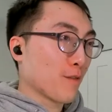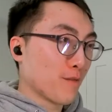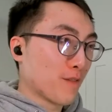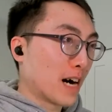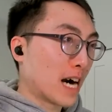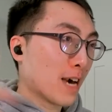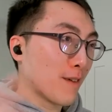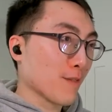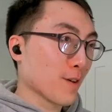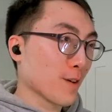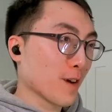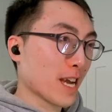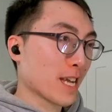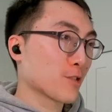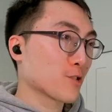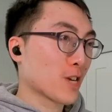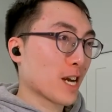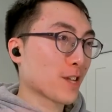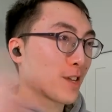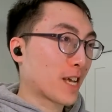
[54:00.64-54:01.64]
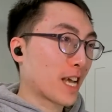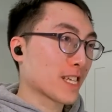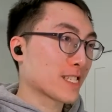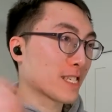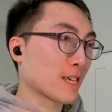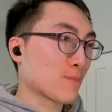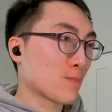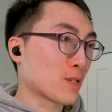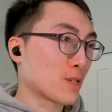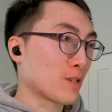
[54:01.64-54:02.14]
on Fiverr and tried to get
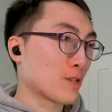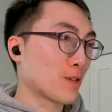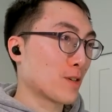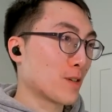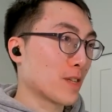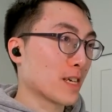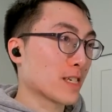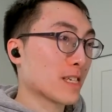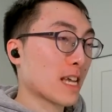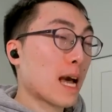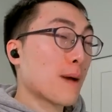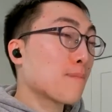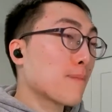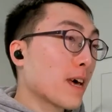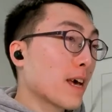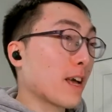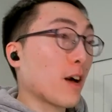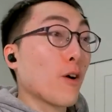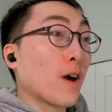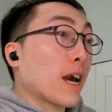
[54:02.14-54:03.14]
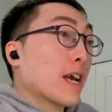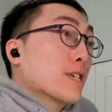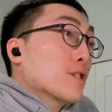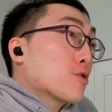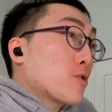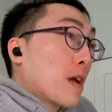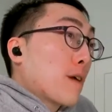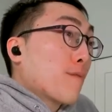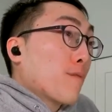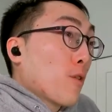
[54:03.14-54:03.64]
someone to do this. I'm like, okay, it's
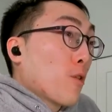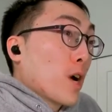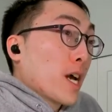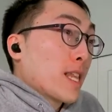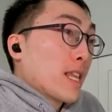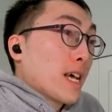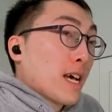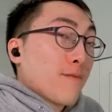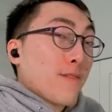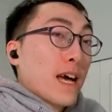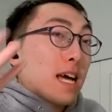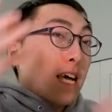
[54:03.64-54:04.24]
straightforward enough.